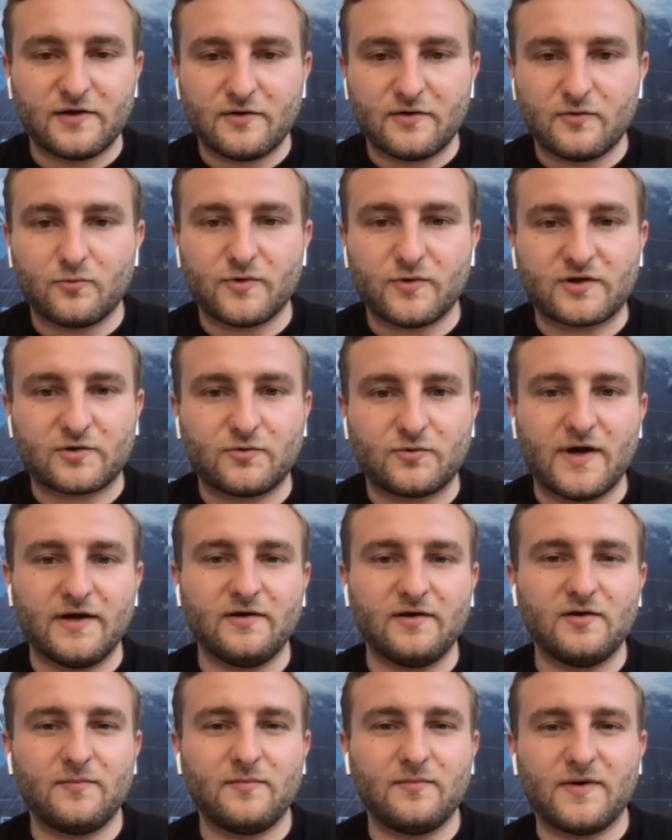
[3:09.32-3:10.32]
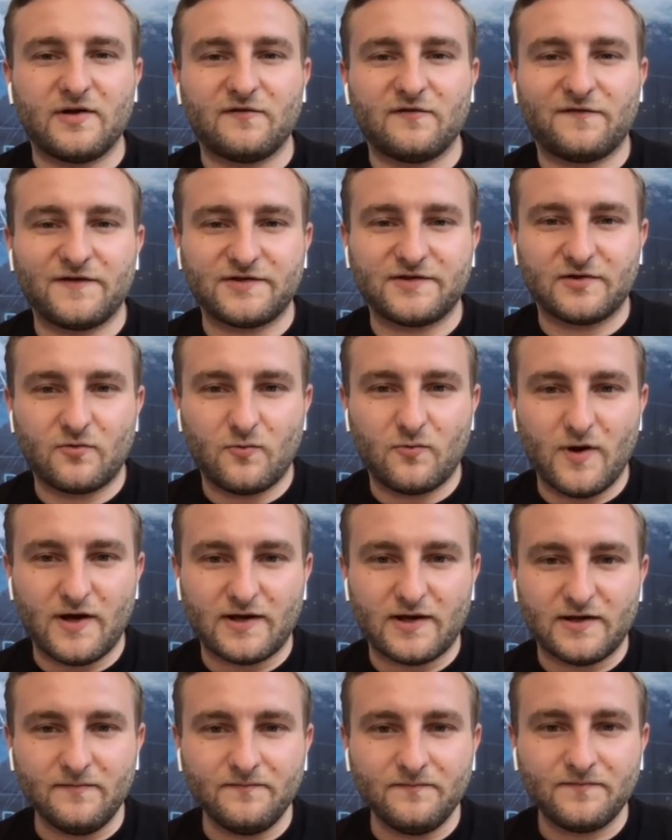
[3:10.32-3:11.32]
So we created a beneficial
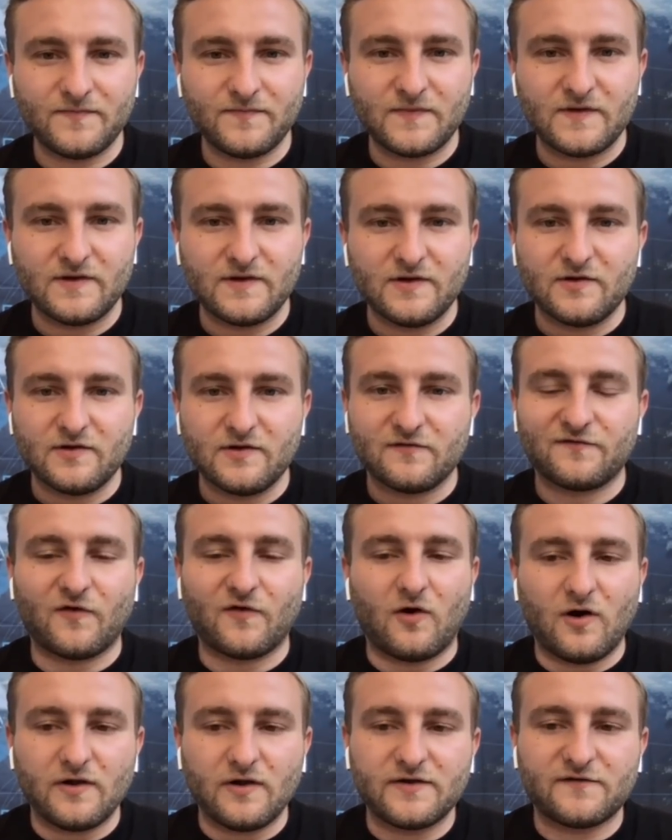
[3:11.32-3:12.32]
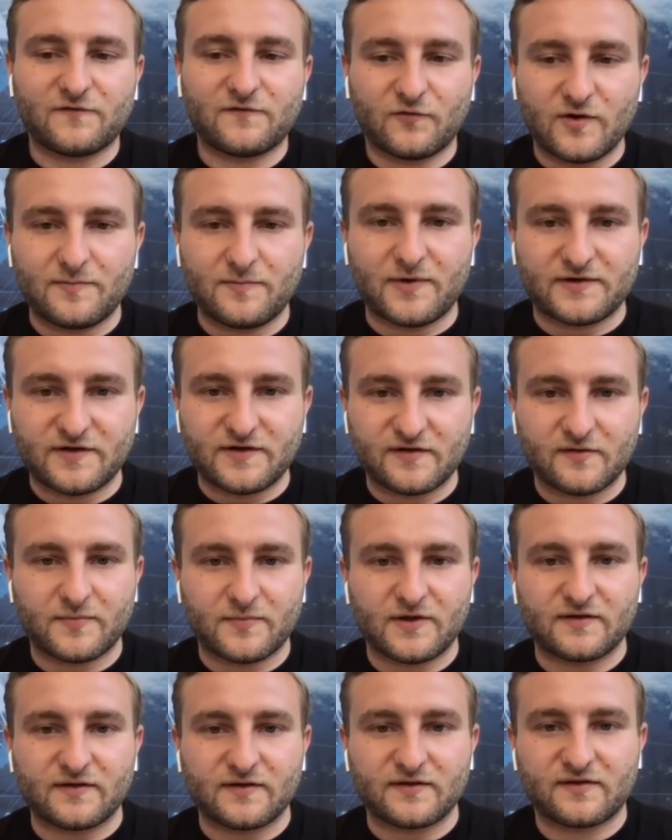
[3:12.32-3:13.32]
way for all the three
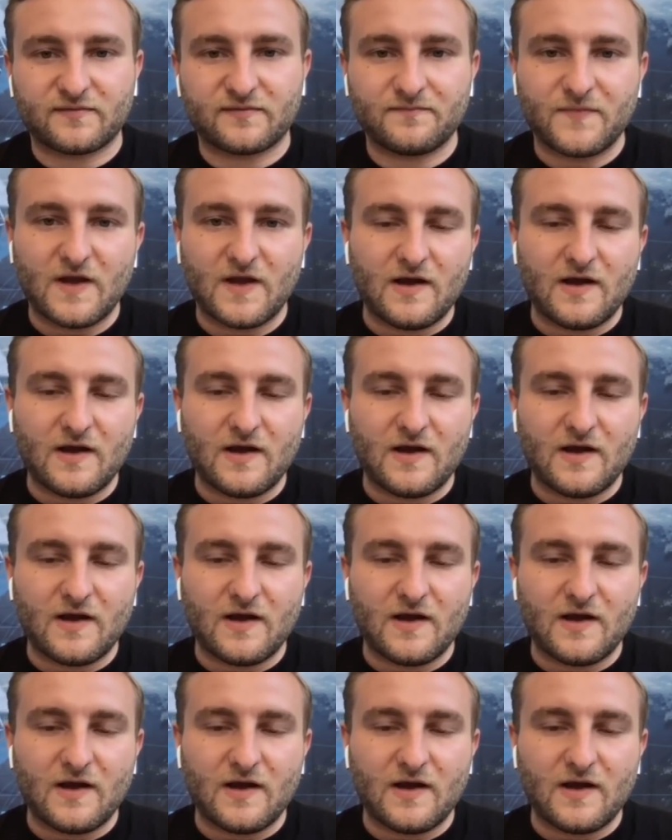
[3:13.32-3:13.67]
participants.